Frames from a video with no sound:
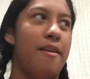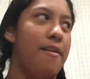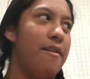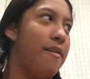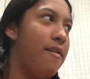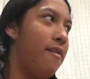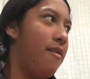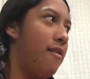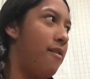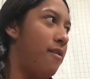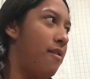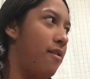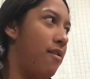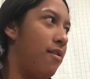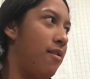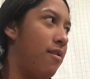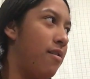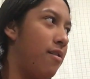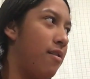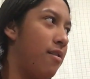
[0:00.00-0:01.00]

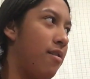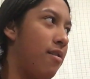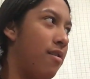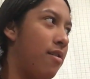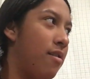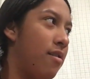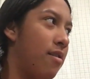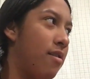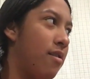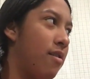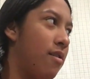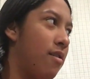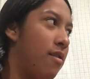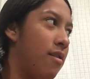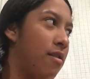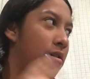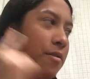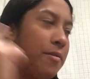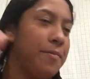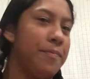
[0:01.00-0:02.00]

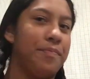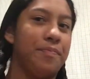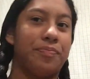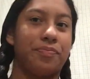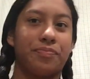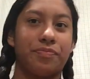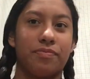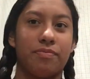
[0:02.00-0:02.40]
No one is speaking in this clip.